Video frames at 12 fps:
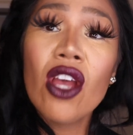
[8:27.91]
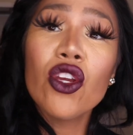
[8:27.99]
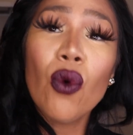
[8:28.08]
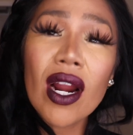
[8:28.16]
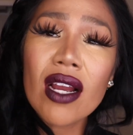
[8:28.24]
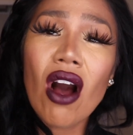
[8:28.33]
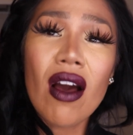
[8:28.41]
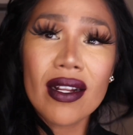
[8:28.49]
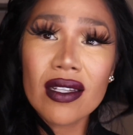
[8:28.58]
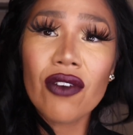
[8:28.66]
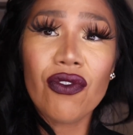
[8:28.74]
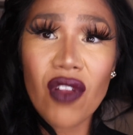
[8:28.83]
You are God
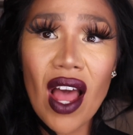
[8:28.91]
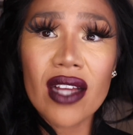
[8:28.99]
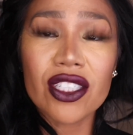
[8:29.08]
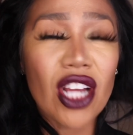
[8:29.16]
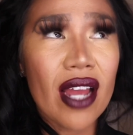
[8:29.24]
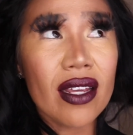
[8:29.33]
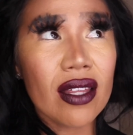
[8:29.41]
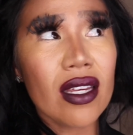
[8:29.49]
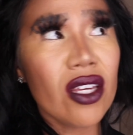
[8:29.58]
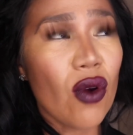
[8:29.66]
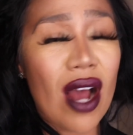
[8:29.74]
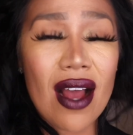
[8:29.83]
in the flesh.
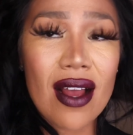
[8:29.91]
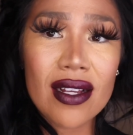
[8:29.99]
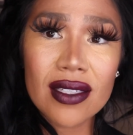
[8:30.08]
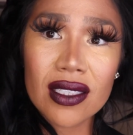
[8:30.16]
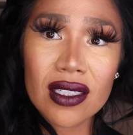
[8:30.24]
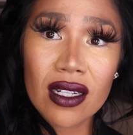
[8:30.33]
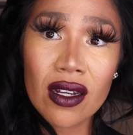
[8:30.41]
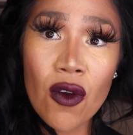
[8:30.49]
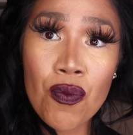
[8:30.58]
Anything you ask,